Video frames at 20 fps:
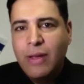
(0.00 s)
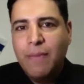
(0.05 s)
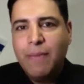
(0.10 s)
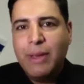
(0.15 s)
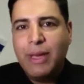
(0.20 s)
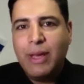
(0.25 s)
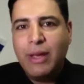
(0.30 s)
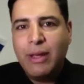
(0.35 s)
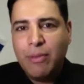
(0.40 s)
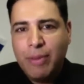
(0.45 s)

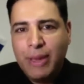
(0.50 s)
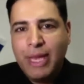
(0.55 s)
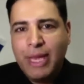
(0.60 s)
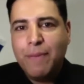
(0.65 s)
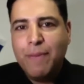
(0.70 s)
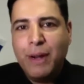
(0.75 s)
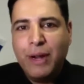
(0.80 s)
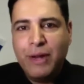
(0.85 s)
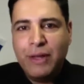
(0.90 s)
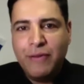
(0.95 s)
because
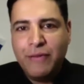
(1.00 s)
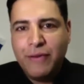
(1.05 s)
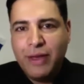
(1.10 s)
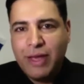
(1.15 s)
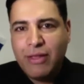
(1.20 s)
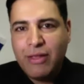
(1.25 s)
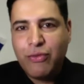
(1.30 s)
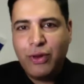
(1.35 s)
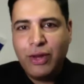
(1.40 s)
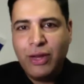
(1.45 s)
being part of
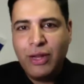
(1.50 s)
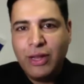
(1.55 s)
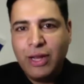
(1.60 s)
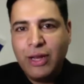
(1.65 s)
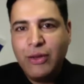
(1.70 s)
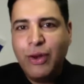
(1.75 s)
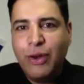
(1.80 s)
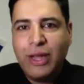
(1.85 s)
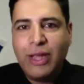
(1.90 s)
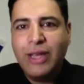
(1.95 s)
Israel
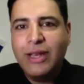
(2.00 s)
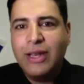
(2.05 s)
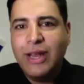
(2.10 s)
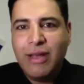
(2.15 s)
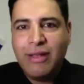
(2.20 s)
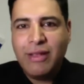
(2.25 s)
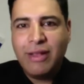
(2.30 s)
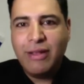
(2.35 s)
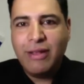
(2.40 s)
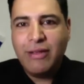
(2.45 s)
and
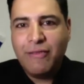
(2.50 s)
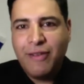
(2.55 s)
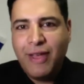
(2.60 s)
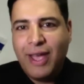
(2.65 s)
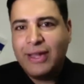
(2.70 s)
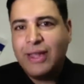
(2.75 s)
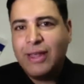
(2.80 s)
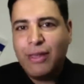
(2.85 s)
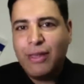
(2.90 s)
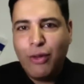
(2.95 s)
recognizing the
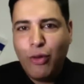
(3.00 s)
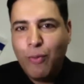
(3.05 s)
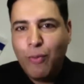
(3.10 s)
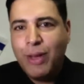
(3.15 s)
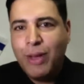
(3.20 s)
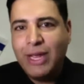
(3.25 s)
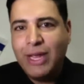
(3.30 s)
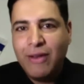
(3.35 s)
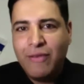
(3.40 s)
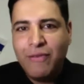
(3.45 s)
fact that so
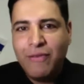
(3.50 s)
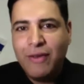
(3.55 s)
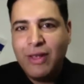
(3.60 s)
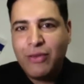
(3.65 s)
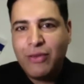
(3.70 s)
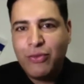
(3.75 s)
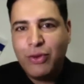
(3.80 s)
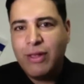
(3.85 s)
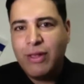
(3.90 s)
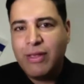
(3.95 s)
many of
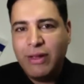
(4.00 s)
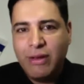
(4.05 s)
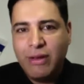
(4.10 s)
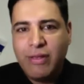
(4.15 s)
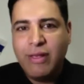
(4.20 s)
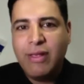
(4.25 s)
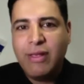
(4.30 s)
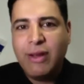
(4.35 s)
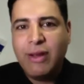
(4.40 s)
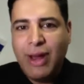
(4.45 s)
Israel's
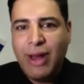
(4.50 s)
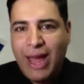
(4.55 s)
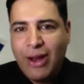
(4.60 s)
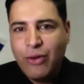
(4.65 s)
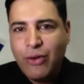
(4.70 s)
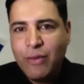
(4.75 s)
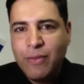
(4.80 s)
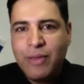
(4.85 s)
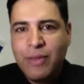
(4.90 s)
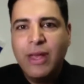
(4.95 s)
citizens are
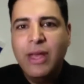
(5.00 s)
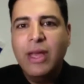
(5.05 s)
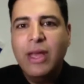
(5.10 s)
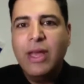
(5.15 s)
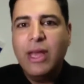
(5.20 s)
Arabs,